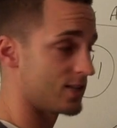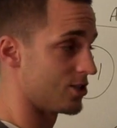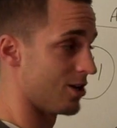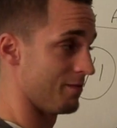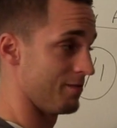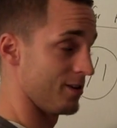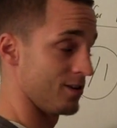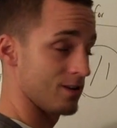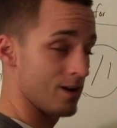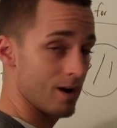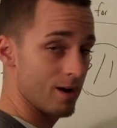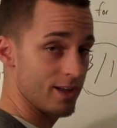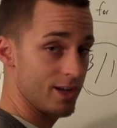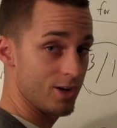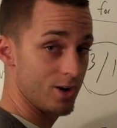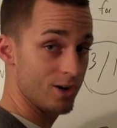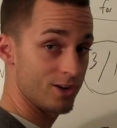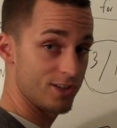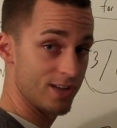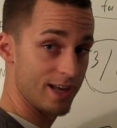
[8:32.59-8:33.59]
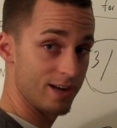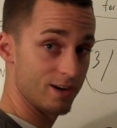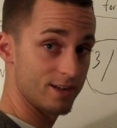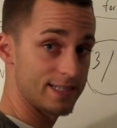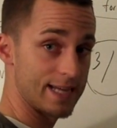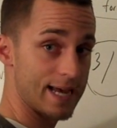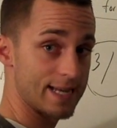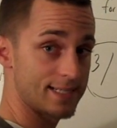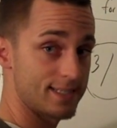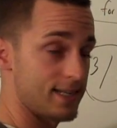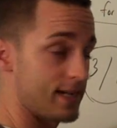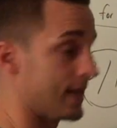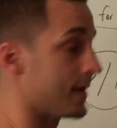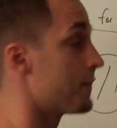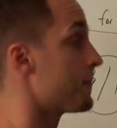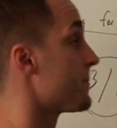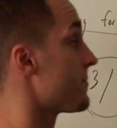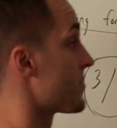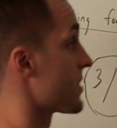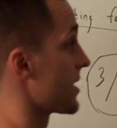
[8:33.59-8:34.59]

So if you know that you're testing